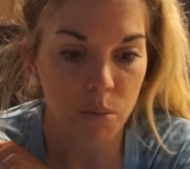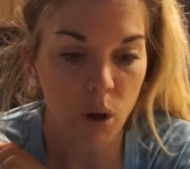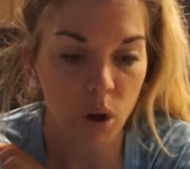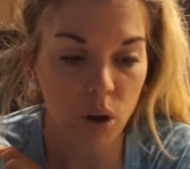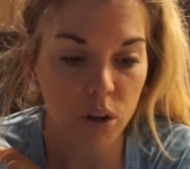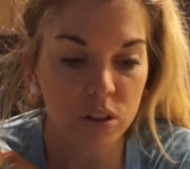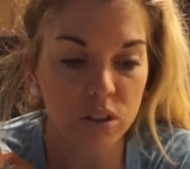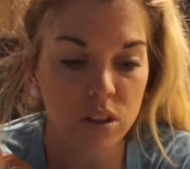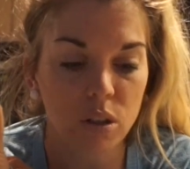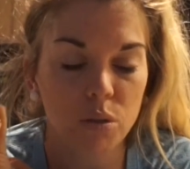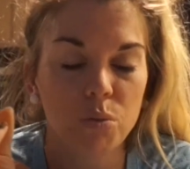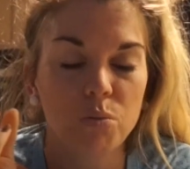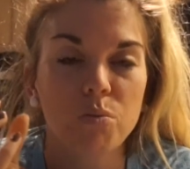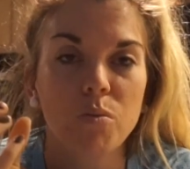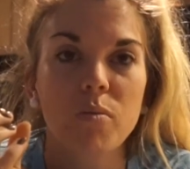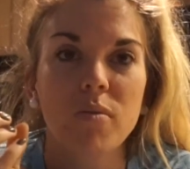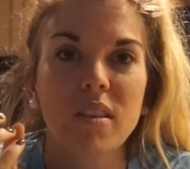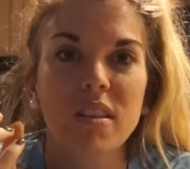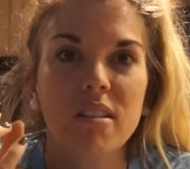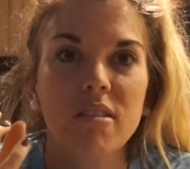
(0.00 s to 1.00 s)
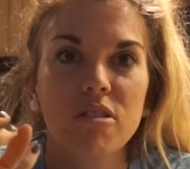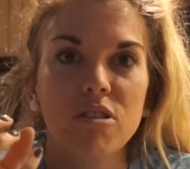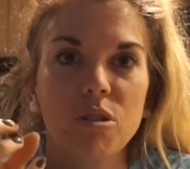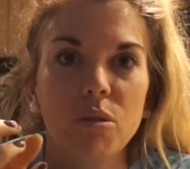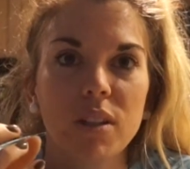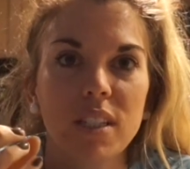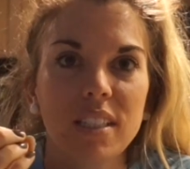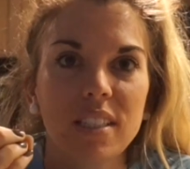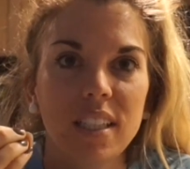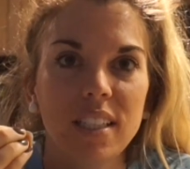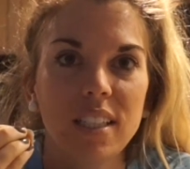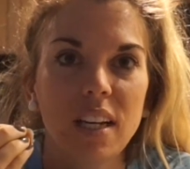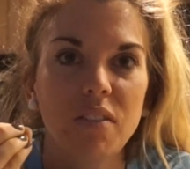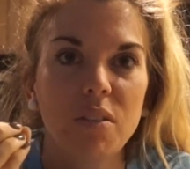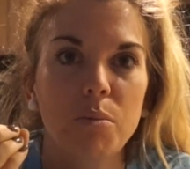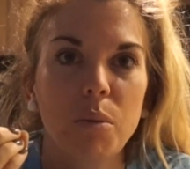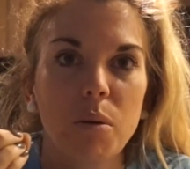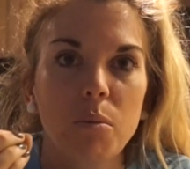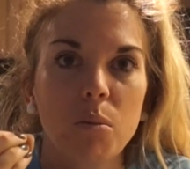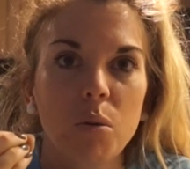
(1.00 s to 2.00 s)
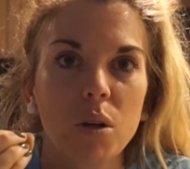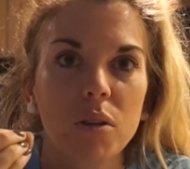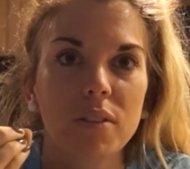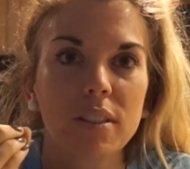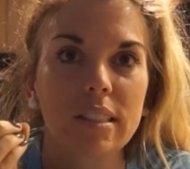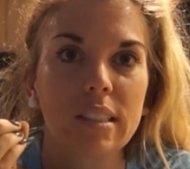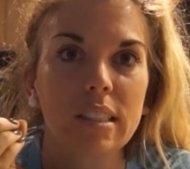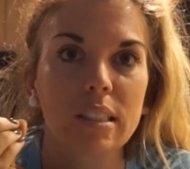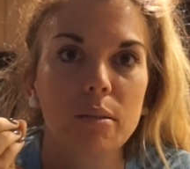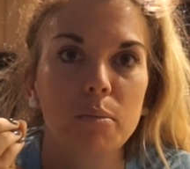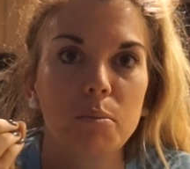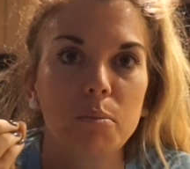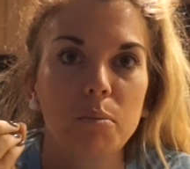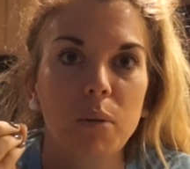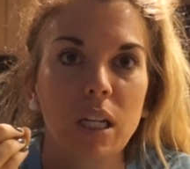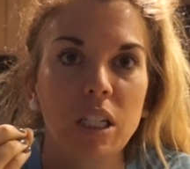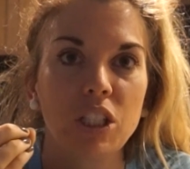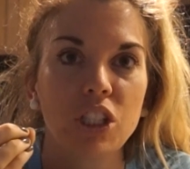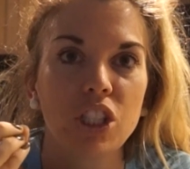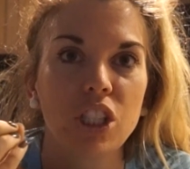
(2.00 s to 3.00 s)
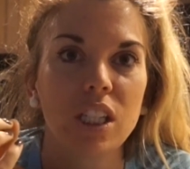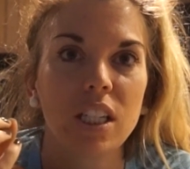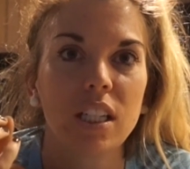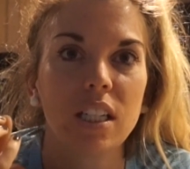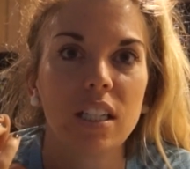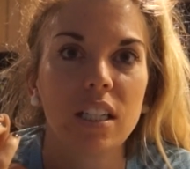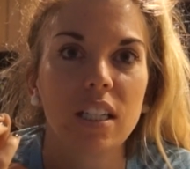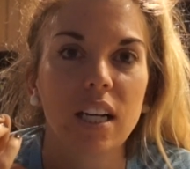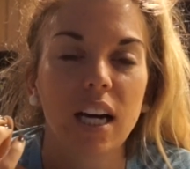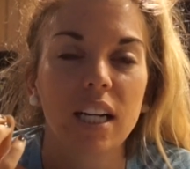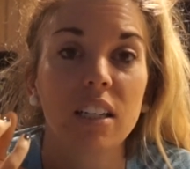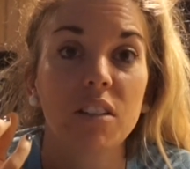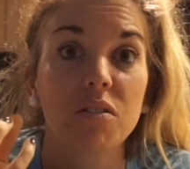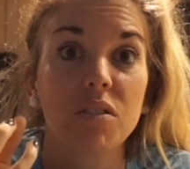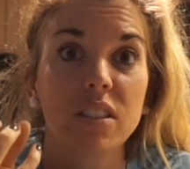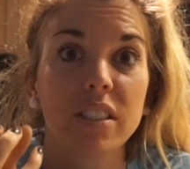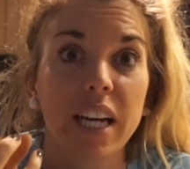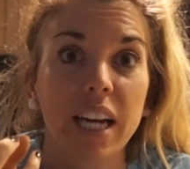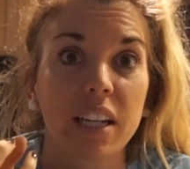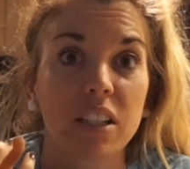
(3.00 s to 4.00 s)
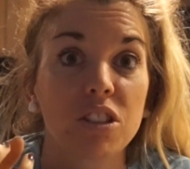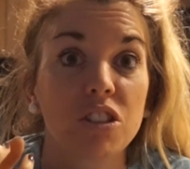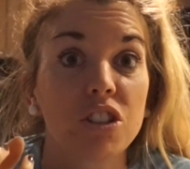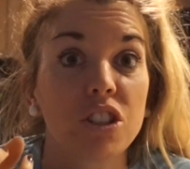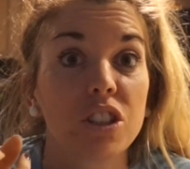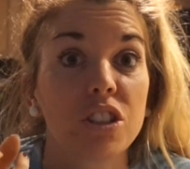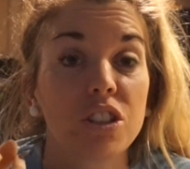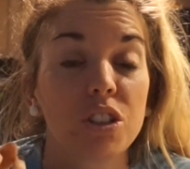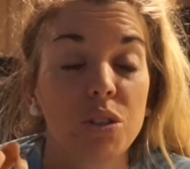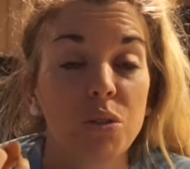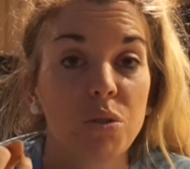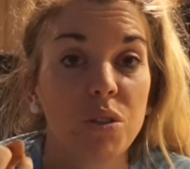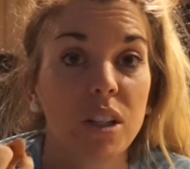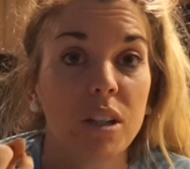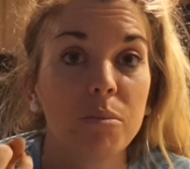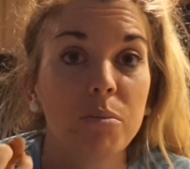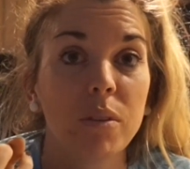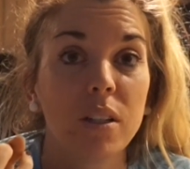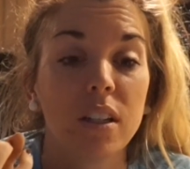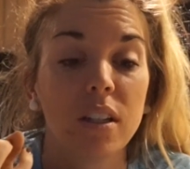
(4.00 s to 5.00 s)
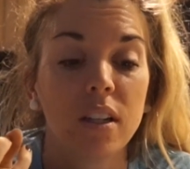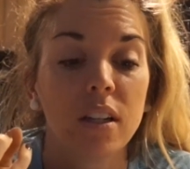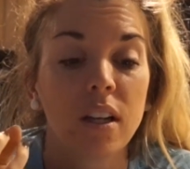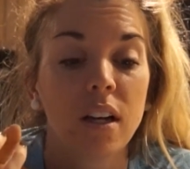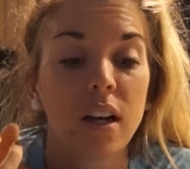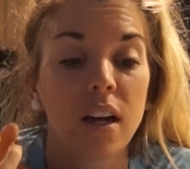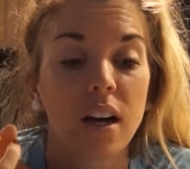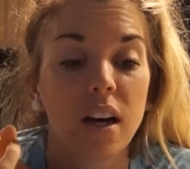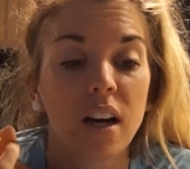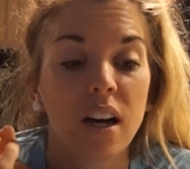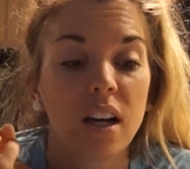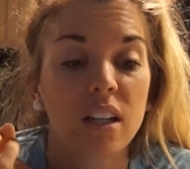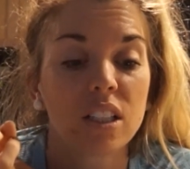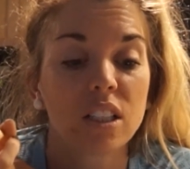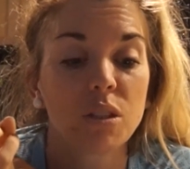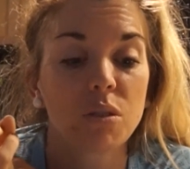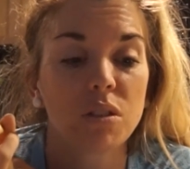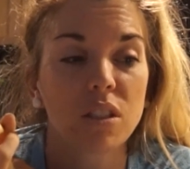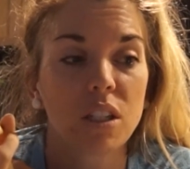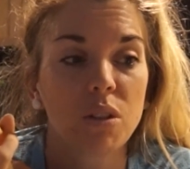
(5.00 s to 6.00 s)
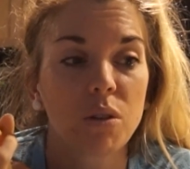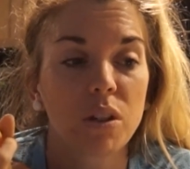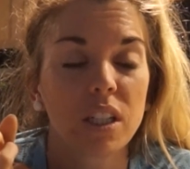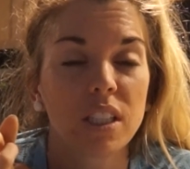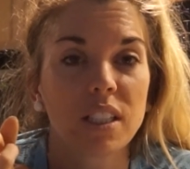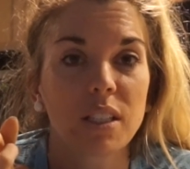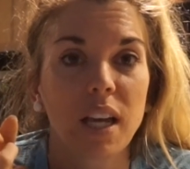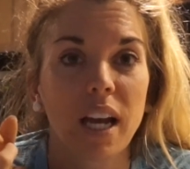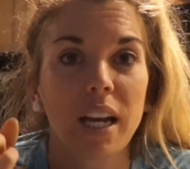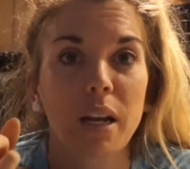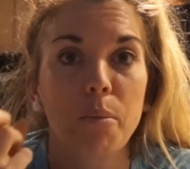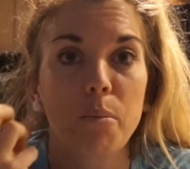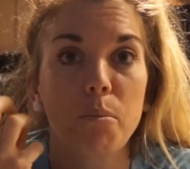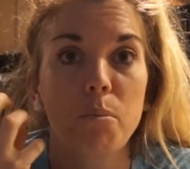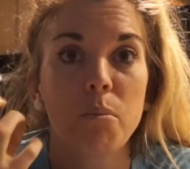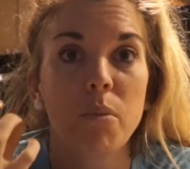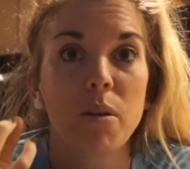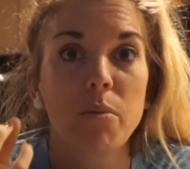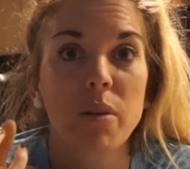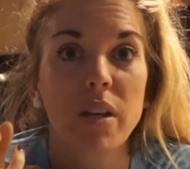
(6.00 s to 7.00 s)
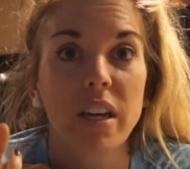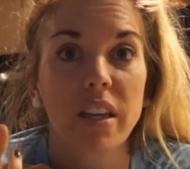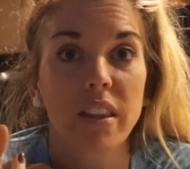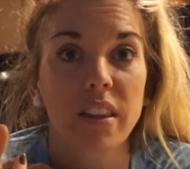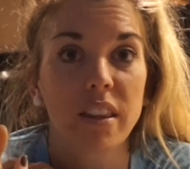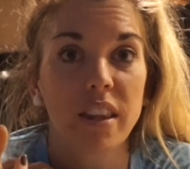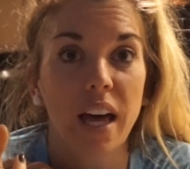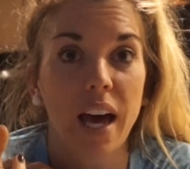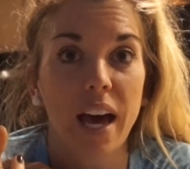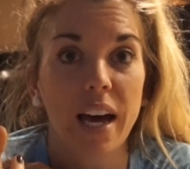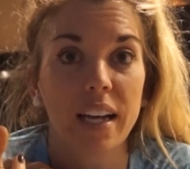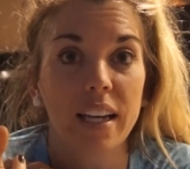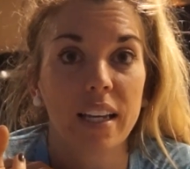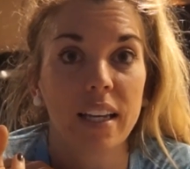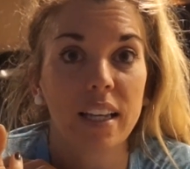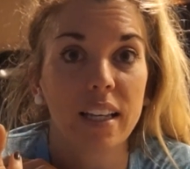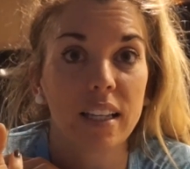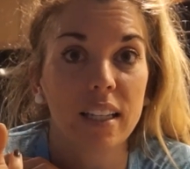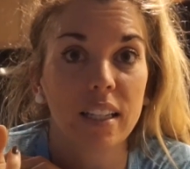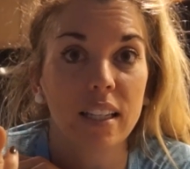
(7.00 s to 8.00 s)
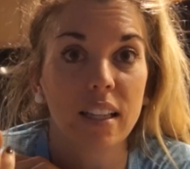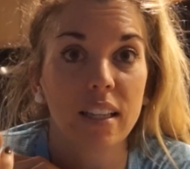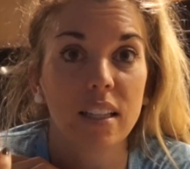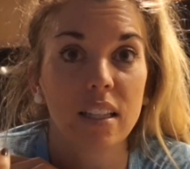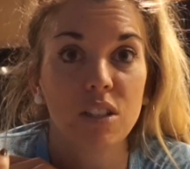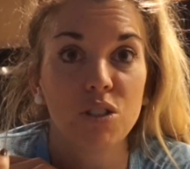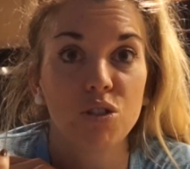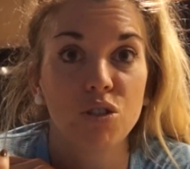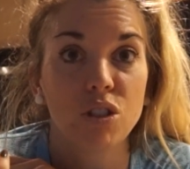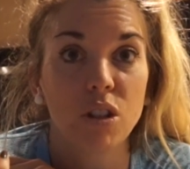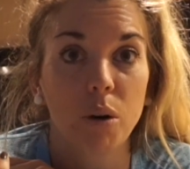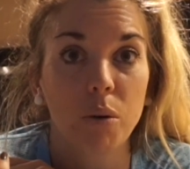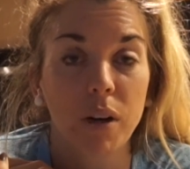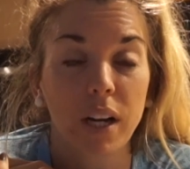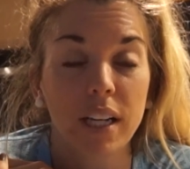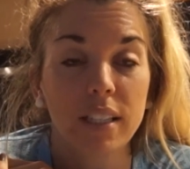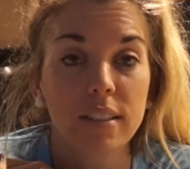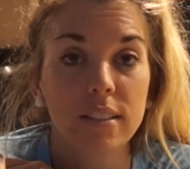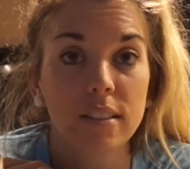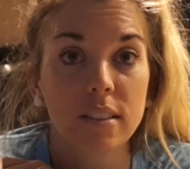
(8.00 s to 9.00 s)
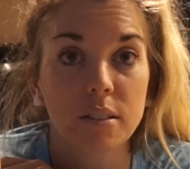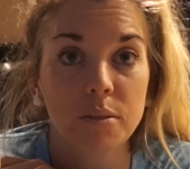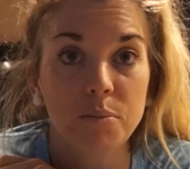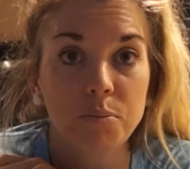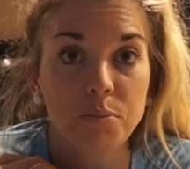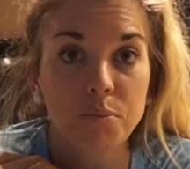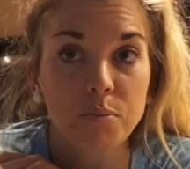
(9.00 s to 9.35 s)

Also, donuts tend to have a bit more of a spongy kind of texture to them. So in order to kind of mimic that in these donuts,